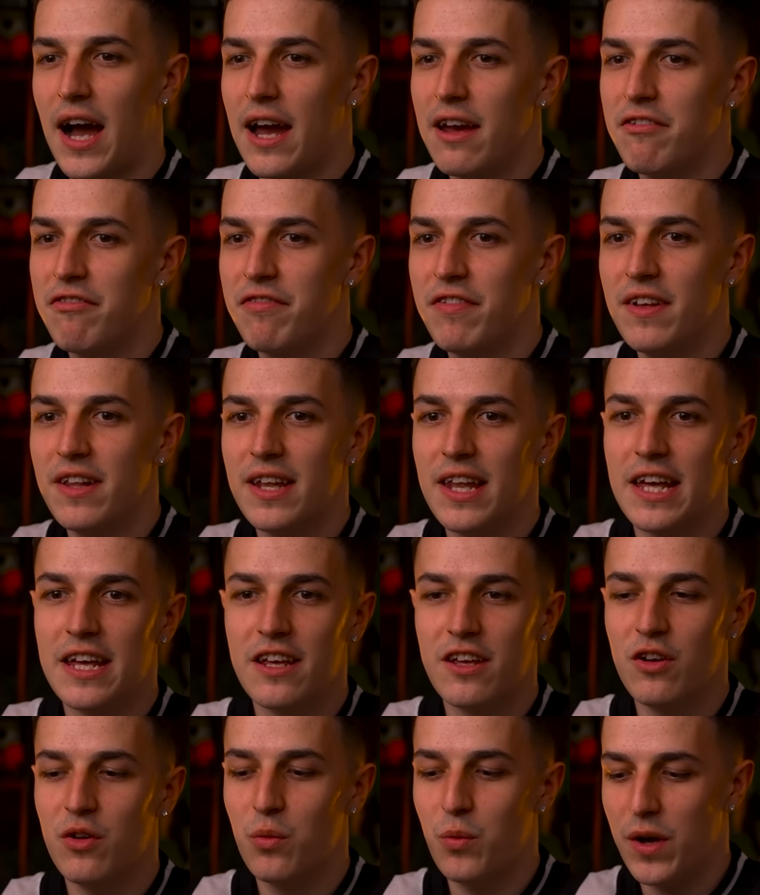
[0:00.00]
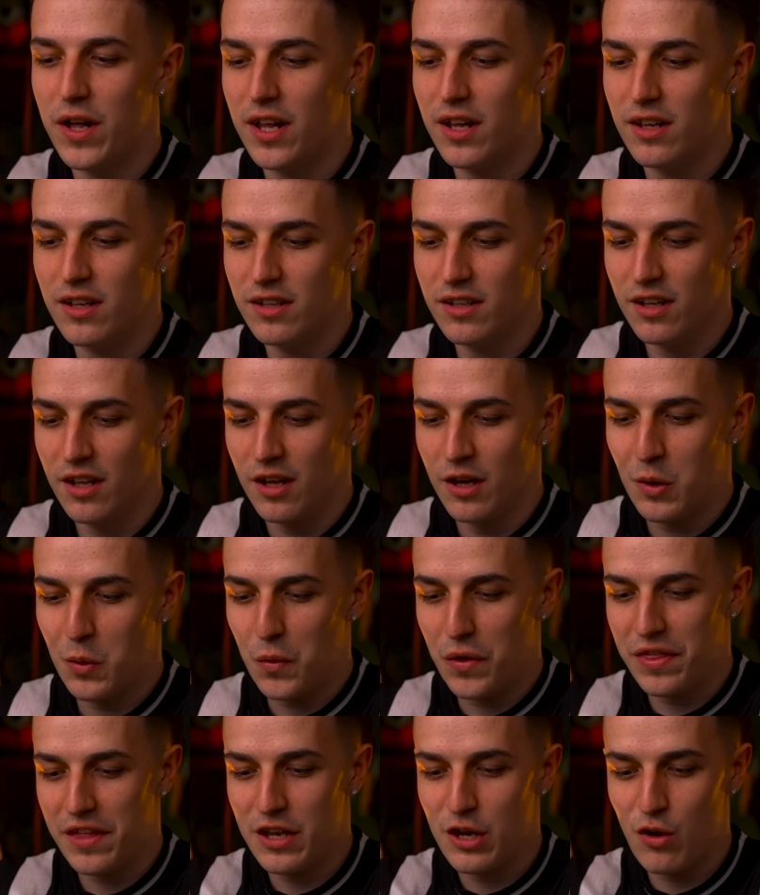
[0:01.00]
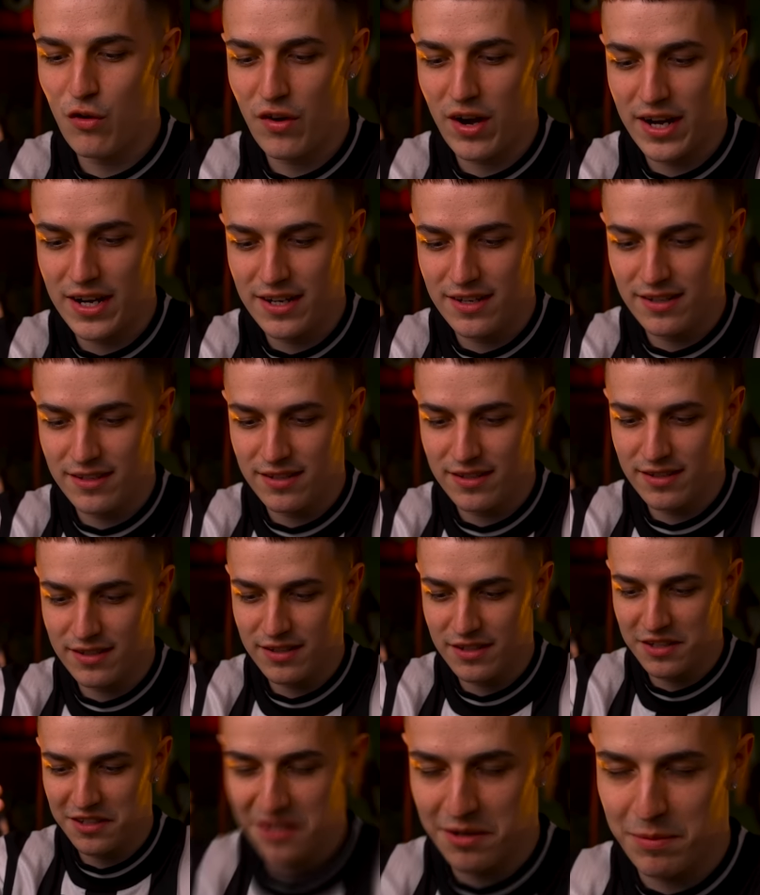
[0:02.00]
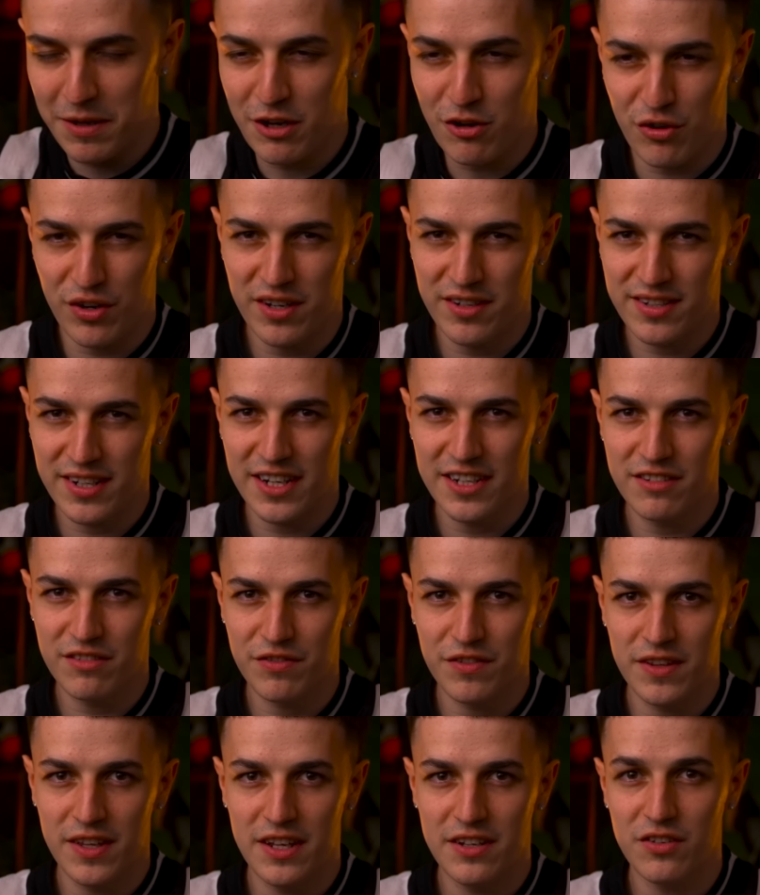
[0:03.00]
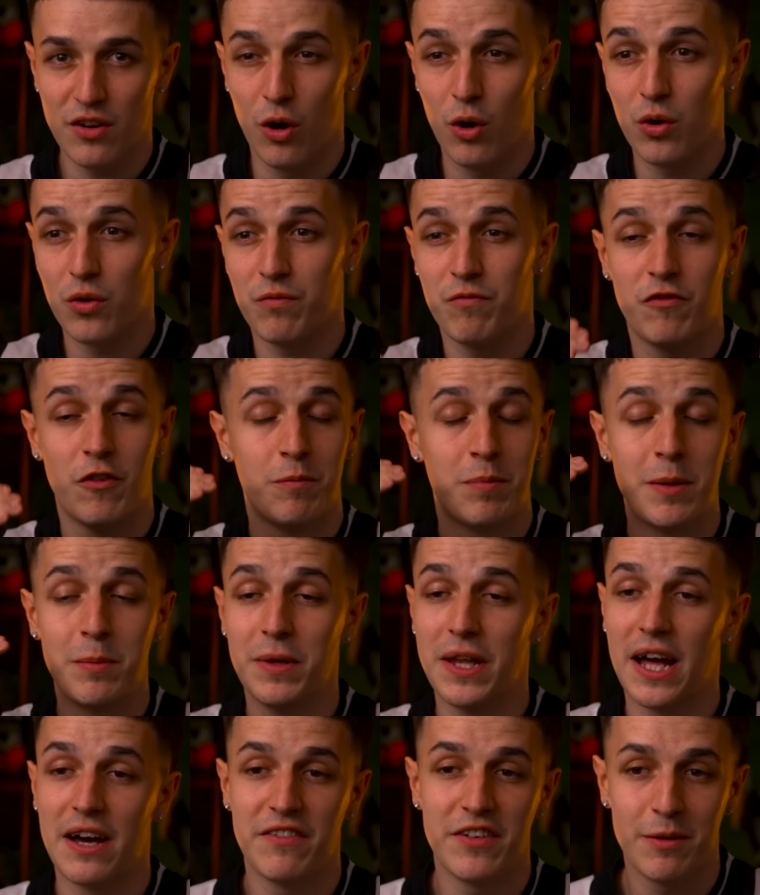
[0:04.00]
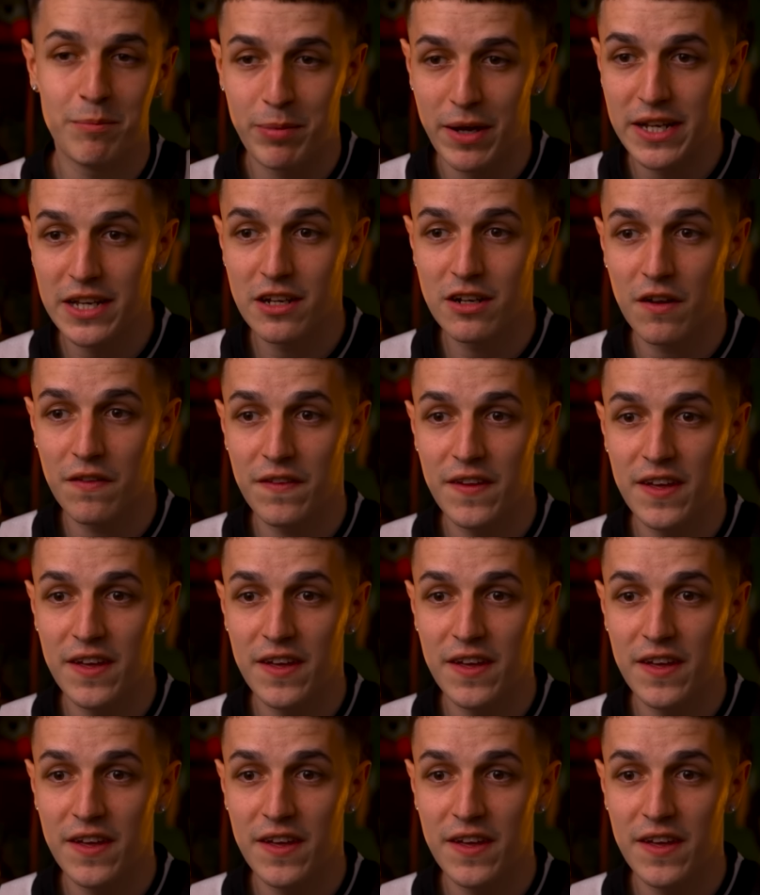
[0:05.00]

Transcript: I feel like you're well within your rights to be criticized for this or for people to have an opinion on